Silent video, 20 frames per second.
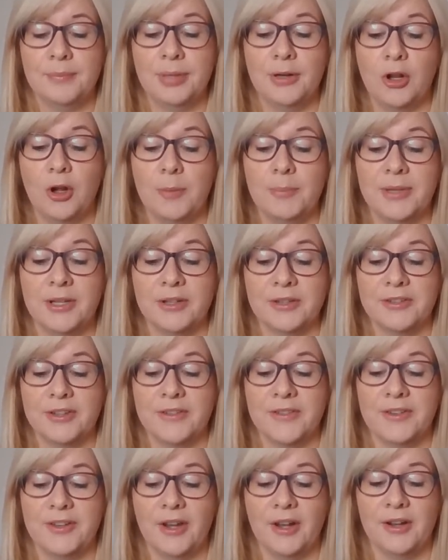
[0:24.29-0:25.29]
Plop looked
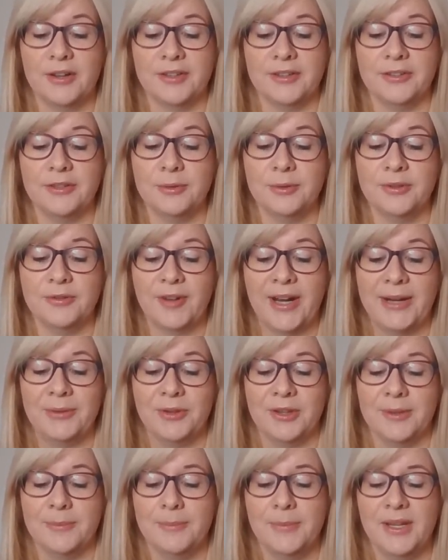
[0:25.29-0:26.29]
at the darkness all
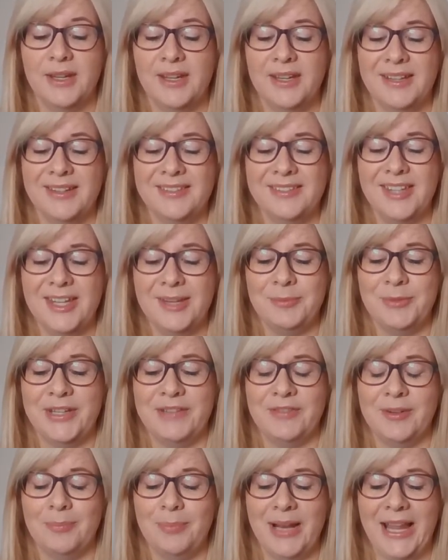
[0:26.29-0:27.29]
around them. It seemed
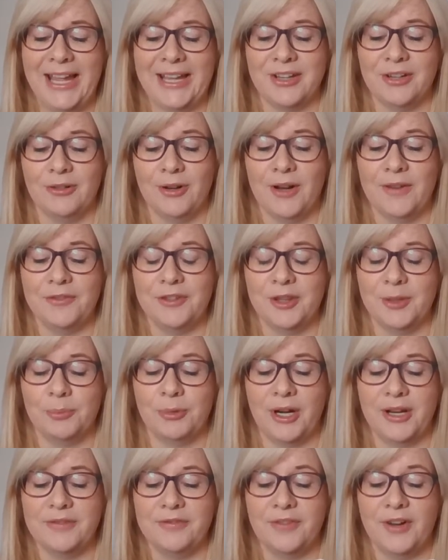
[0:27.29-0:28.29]
even blacker after the
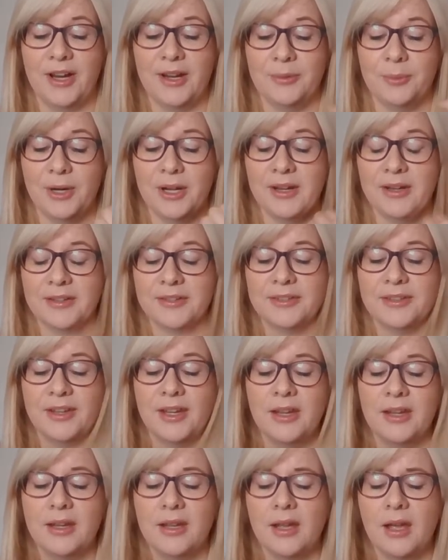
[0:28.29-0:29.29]
bright fireworks
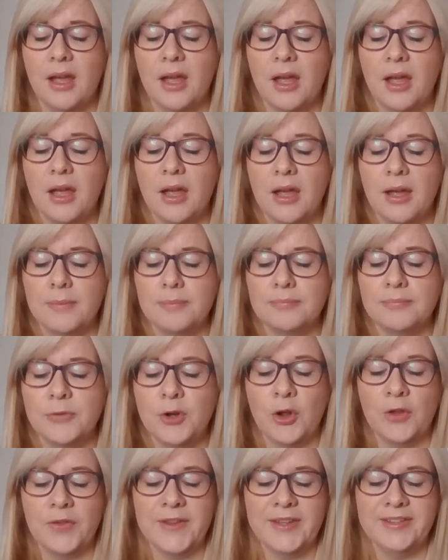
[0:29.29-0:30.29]
uh,
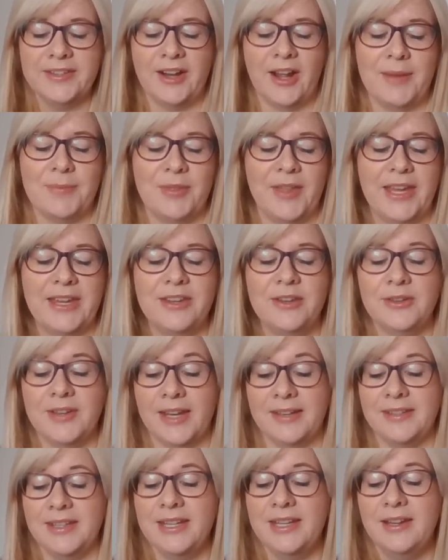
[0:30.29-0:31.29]
not this time, thank you,
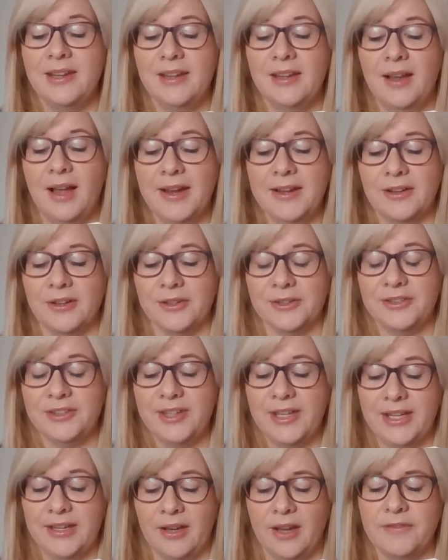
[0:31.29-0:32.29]
Daddy. I can't
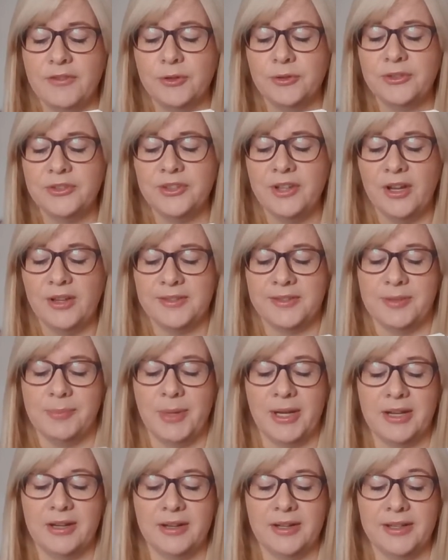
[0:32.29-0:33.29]
see. I've got stars in
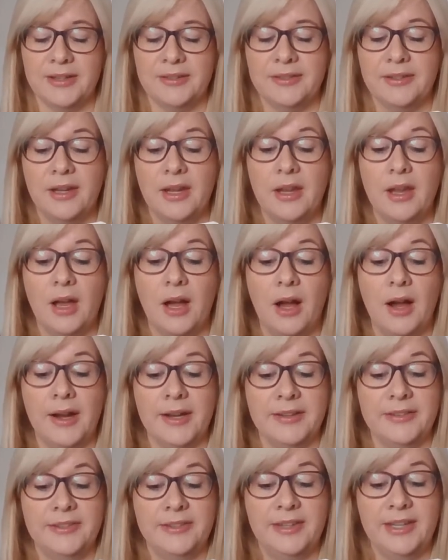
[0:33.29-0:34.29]
my eyes.
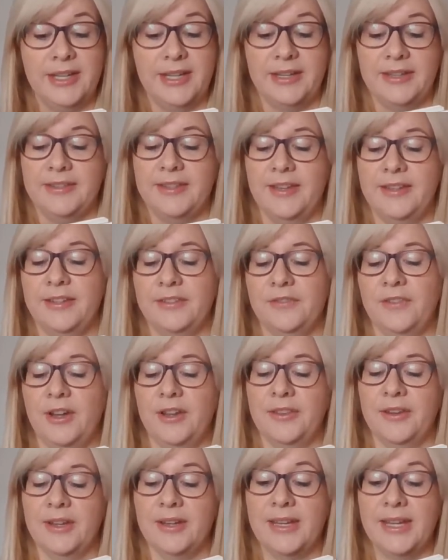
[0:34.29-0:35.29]
I see, said his
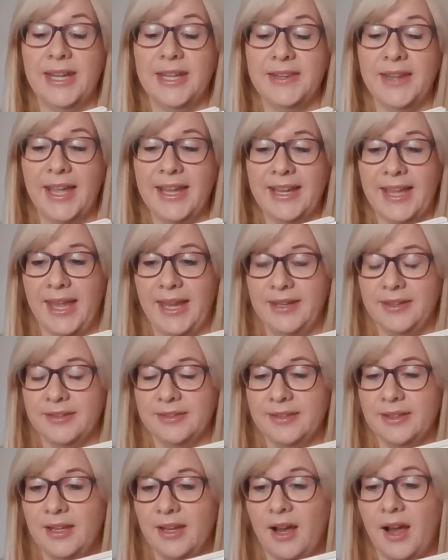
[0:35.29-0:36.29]
father. In that
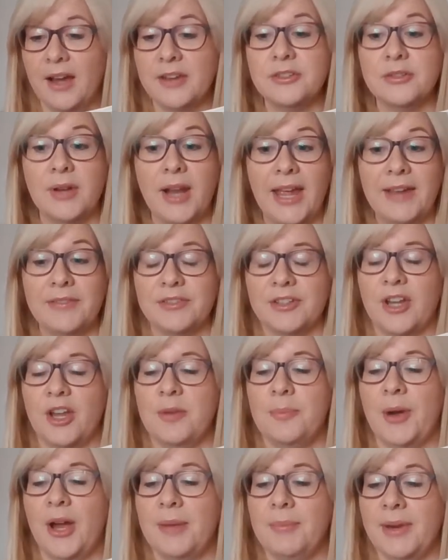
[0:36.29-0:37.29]
case, I shall have to
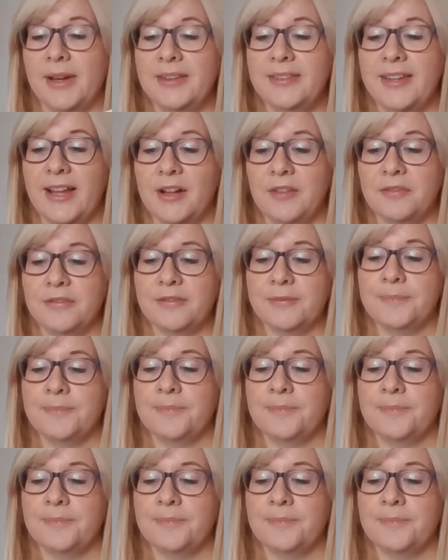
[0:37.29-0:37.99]
go by myself.